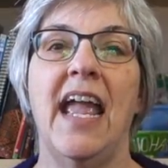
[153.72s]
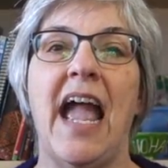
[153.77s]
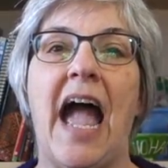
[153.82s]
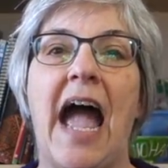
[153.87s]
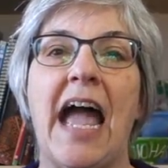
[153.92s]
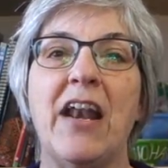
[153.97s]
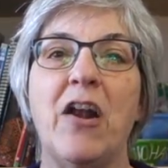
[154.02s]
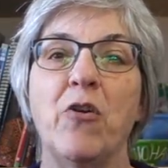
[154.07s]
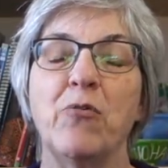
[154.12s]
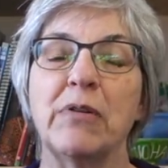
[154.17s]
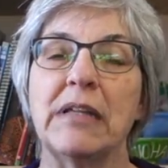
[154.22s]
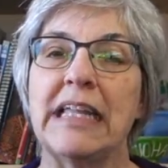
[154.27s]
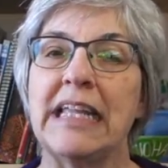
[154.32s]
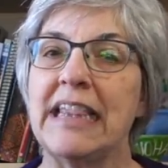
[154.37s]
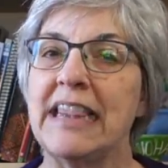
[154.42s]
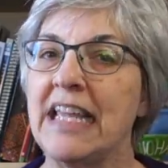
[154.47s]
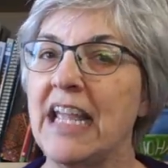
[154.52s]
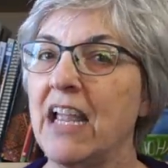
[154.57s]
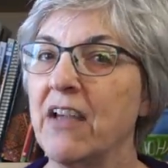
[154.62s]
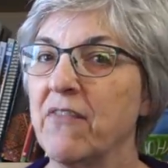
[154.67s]
I don't really
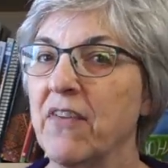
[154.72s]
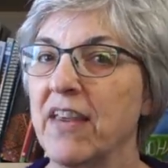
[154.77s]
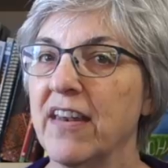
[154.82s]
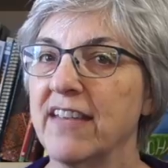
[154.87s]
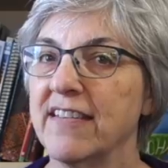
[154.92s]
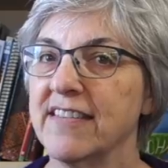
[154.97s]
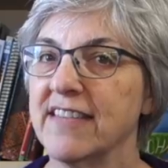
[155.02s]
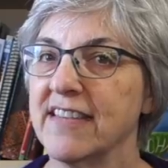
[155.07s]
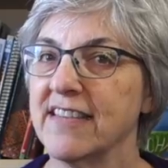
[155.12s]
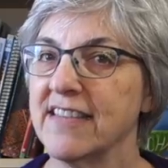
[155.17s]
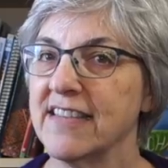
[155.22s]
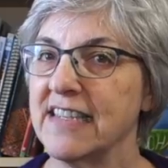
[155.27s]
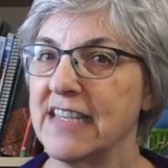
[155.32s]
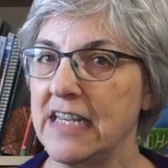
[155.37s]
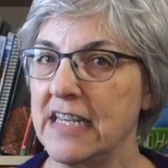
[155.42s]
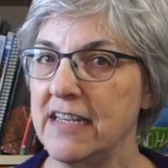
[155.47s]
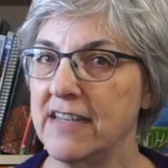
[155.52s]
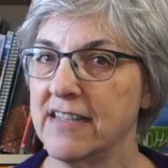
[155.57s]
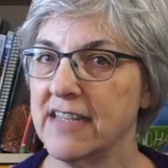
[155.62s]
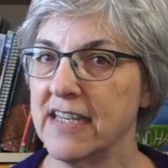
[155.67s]
think of it as a
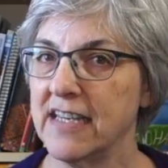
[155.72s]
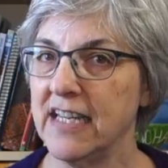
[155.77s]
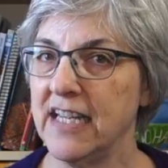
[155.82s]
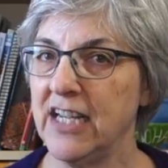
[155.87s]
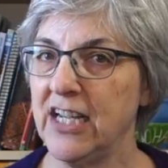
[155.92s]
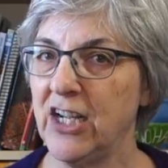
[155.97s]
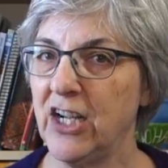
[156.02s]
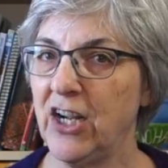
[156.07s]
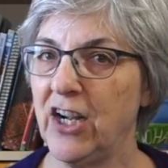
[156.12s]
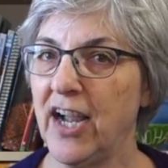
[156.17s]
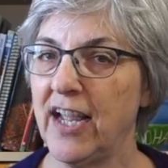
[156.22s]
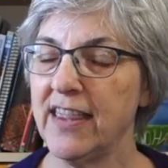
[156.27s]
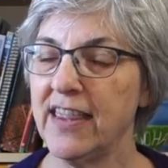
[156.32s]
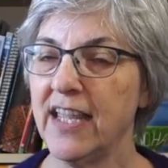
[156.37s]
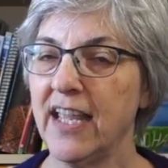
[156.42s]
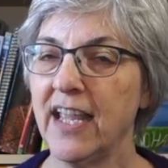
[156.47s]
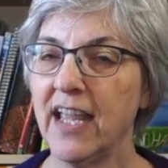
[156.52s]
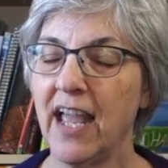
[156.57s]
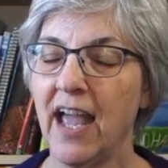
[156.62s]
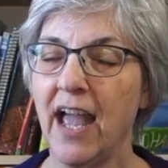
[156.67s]
season here.
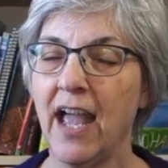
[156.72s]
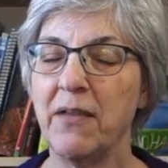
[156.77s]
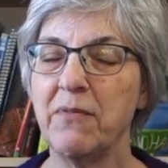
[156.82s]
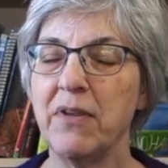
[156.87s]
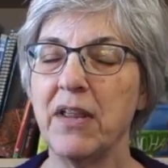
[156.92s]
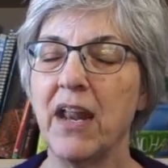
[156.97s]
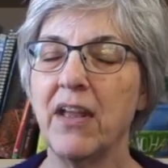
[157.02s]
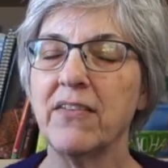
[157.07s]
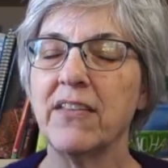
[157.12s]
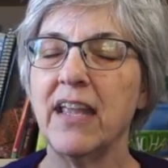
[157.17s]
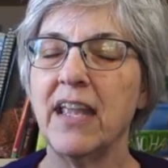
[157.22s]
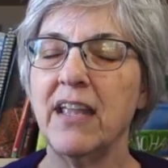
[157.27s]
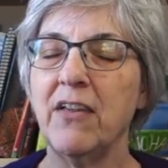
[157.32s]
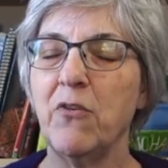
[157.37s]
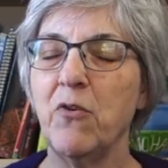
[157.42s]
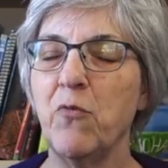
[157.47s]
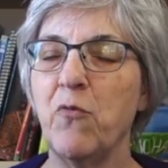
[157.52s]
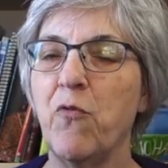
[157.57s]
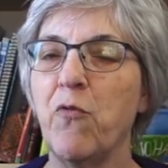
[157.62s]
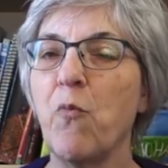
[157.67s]

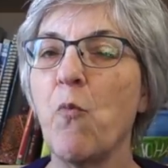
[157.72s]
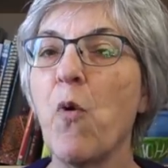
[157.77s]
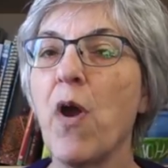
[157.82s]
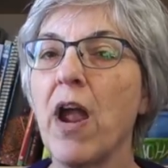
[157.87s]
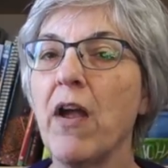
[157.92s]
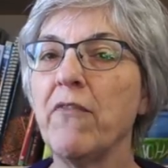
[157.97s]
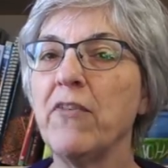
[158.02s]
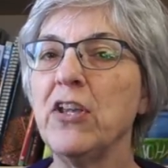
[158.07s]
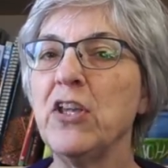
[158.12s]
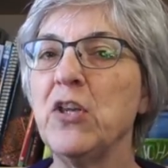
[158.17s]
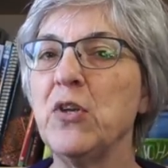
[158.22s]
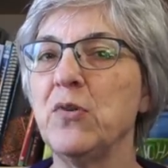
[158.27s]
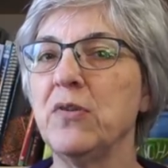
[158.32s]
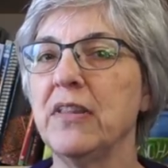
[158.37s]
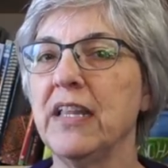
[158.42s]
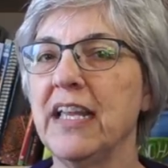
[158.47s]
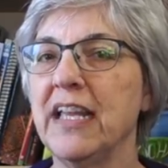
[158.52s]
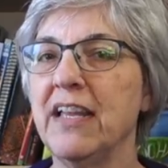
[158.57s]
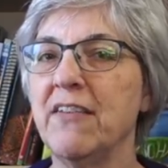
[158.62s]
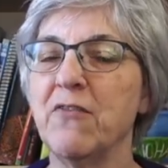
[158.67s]
Wherever you
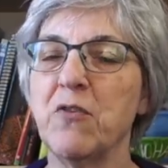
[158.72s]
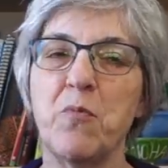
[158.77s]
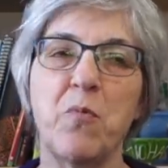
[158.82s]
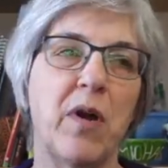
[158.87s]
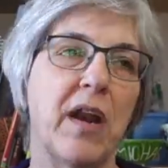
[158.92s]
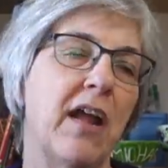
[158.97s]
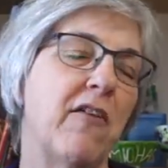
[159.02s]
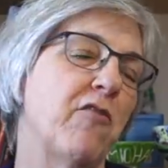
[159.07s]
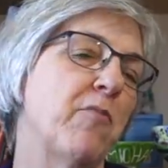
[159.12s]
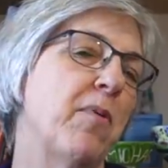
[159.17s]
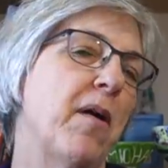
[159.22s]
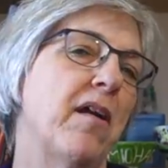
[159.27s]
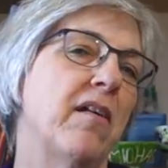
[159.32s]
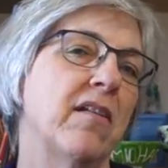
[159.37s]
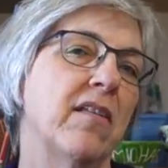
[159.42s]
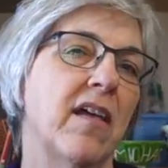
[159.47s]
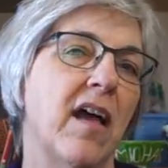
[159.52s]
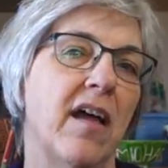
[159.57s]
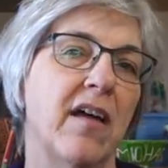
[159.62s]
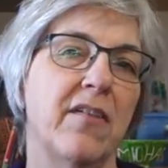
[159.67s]
live, in whatever
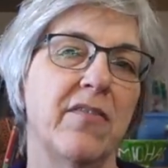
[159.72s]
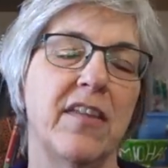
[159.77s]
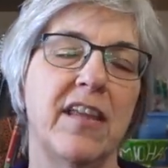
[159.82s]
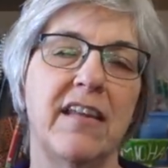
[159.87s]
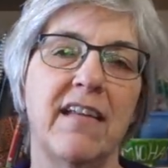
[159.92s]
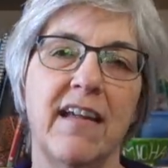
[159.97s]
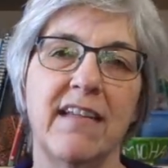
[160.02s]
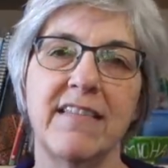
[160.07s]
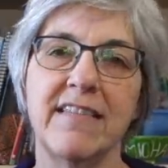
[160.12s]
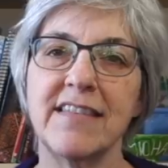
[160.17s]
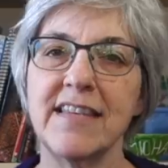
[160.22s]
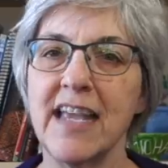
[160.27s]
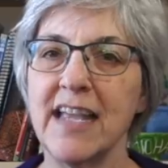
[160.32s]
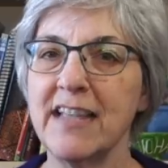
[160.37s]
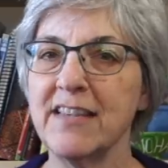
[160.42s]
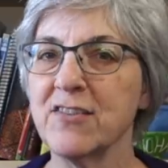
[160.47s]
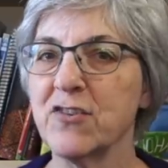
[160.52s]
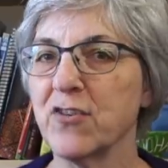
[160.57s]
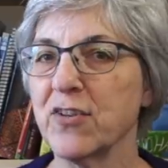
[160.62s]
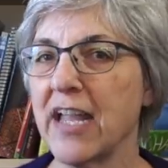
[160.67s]
part of the United
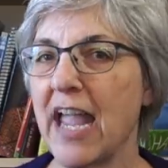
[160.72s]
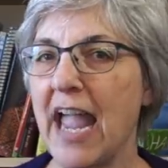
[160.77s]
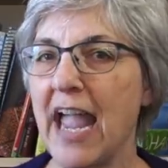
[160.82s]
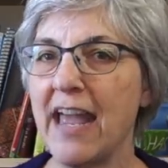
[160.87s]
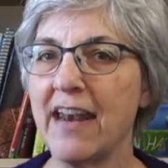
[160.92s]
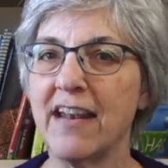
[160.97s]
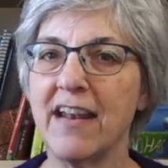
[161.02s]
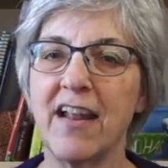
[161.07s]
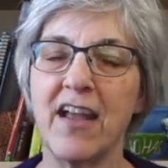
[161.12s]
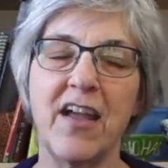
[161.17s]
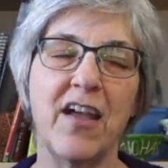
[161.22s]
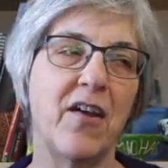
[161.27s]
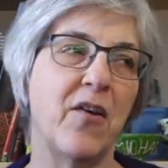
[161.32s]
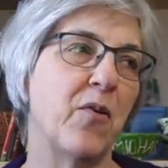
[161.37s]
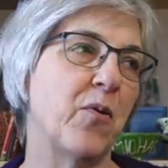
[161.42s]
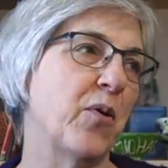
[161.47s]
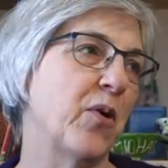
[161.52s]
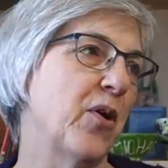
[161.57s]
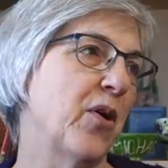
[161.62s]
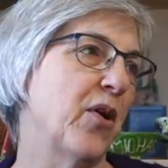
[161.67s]
States or Canada
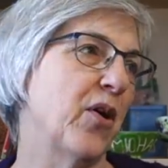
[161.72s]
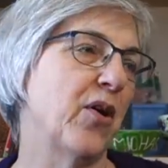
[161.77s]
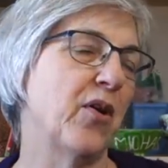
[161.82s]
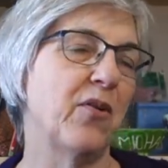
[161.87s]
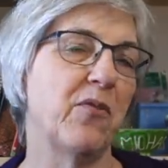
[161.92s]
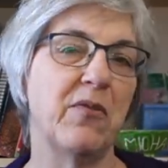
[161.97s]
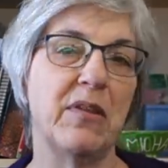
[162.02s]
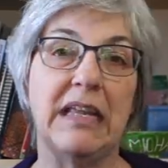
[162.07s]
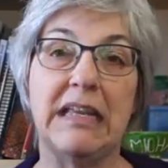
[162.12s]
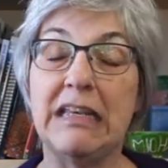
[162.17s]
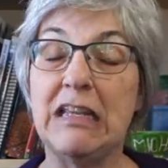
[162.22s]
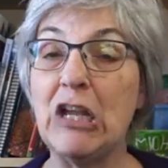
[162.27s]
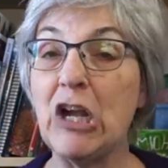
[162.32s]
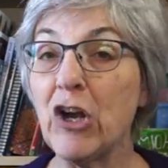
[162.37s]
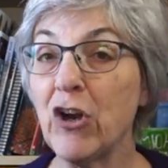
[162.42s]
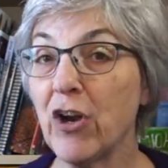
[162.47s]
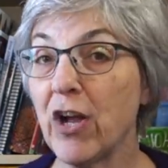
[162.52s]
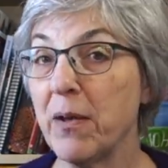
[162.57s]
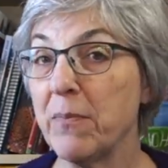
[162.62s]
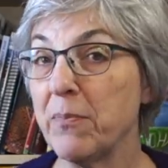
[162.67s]
or in
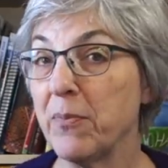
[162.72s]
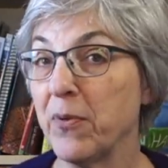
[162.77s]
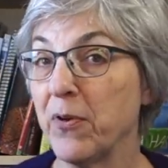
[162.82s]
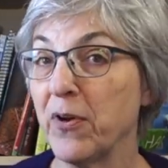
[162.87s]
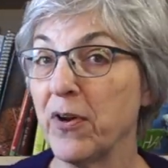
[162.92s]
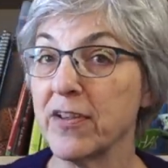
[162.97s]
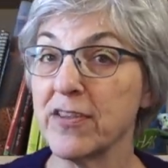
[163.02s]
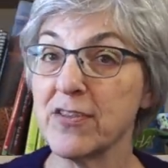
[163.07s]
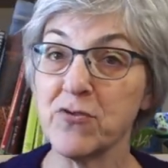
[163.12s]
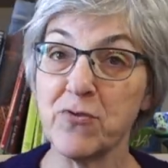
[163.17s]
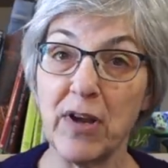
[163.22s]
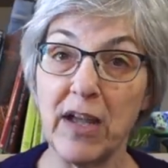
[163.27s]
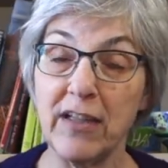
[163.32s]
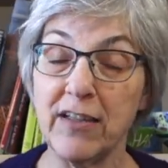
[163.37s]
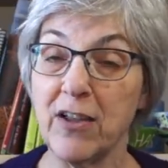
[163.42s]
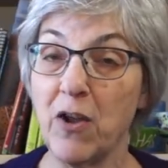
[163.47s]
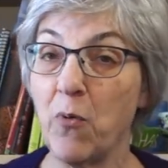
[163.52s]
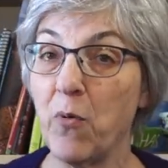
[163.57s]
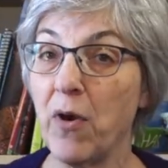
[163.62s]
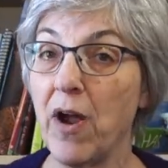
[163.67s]
Europe or
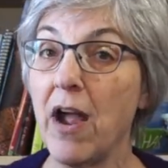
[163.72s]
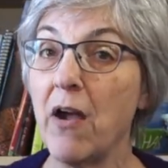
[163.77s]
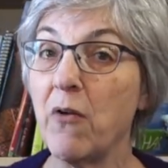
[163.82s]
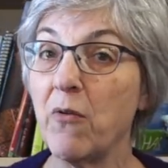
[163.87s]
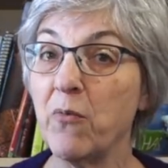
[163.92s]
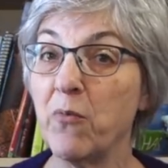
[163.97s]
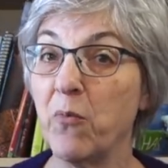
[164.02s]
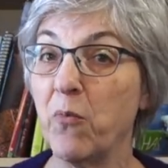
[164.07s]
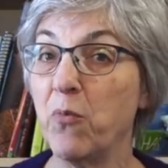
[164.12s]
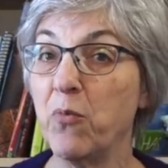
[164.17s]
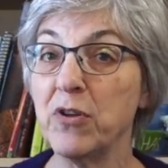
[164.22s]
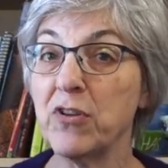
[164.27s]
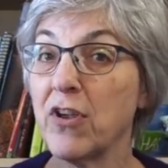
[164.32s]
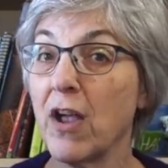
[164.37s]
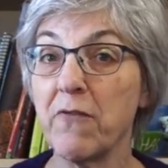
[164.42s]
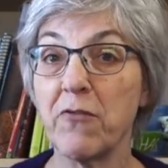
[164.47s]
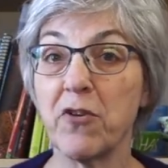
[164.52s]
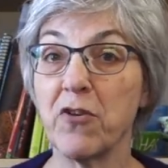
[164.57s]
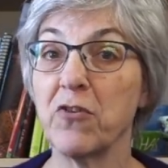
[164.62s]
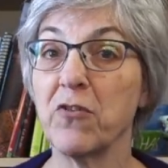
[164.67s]
Australia,
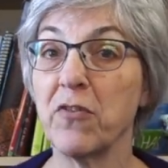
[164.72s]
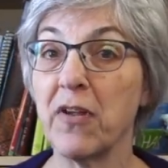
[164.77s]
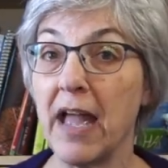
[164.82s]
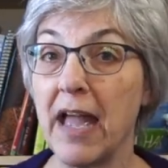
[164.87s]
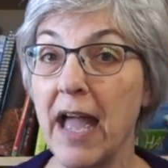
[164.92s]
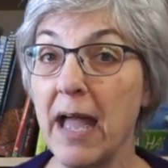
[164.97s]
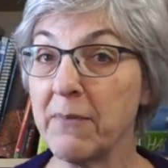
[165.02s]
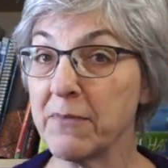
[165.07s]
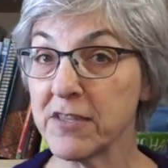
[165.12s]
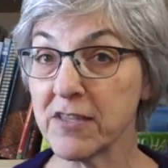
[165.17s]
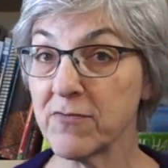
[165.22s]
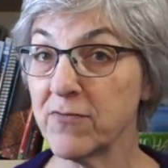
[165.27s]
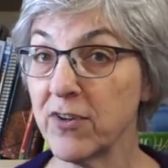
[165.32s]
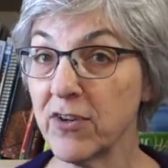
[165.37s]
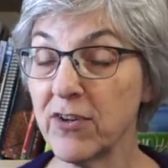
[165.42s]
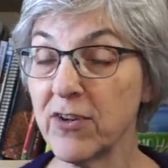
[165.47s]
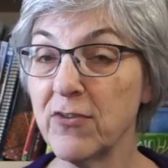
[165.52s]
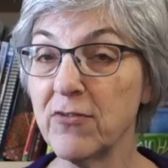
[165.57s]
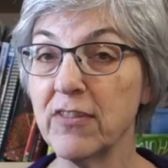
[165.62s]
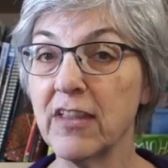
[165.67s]
whichever
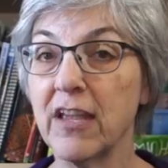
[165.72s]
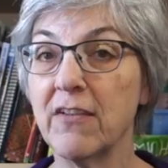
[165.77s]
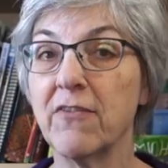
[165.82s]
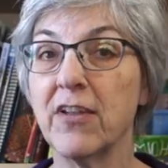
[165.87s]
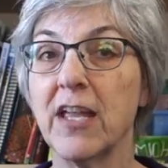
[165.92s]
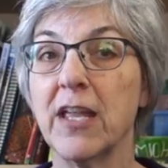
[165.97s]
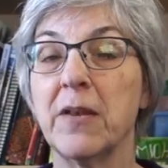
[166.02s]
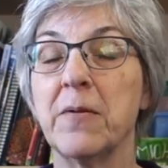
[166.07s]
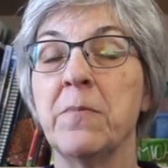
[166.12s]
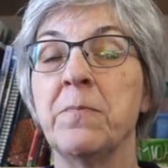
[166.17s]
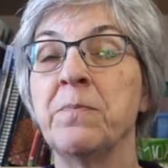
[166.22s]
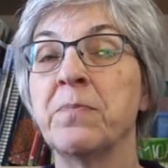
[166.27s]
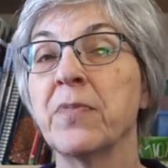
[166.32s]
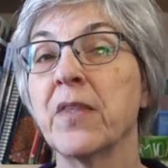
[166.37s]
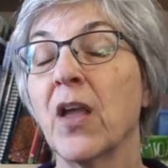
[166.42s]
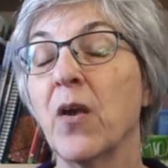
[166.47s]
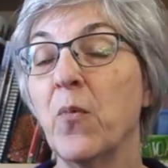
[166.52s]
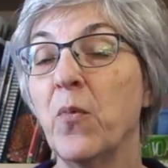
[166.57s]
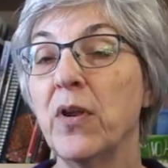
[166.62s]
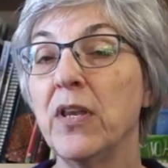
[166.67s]
hemisphere you live in,
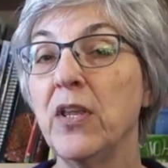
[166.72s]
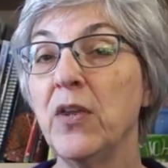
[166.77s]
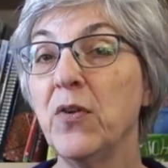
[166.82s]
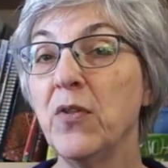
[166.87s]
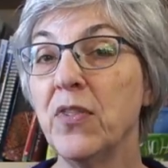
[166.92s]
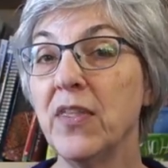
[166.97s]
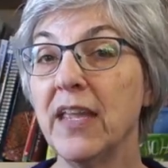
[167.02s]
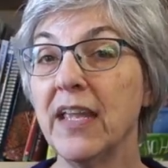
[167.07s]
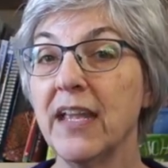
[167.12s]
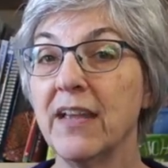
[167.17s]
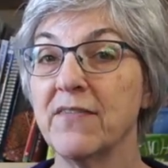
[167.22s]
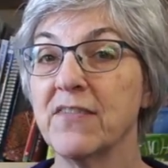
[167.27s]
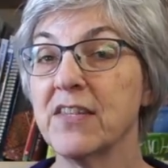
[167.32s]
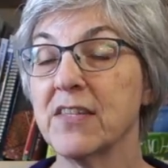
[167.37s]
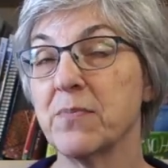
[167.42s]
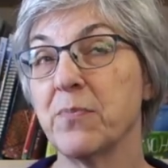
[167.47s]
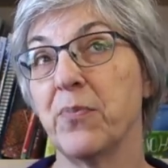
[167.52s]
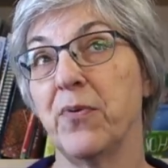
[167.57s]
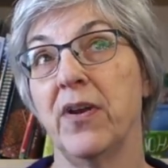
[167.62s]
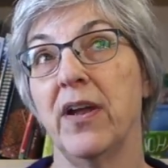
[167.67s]
when you think of
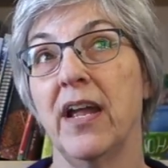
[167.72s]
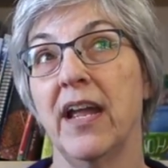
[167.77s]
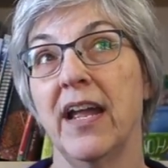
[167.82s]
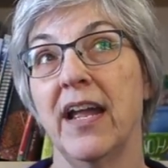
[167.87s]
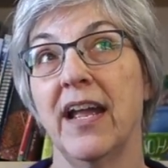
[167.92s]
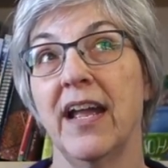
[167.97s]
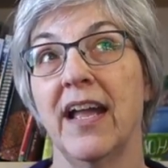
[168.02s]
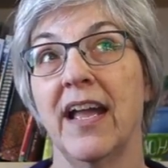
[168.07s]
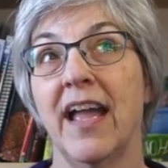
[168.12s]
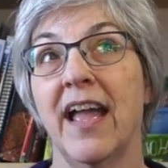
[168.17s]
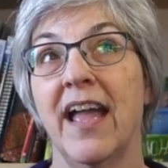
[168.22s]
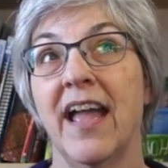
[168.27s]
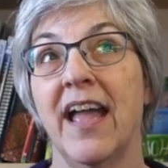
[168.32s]
spring,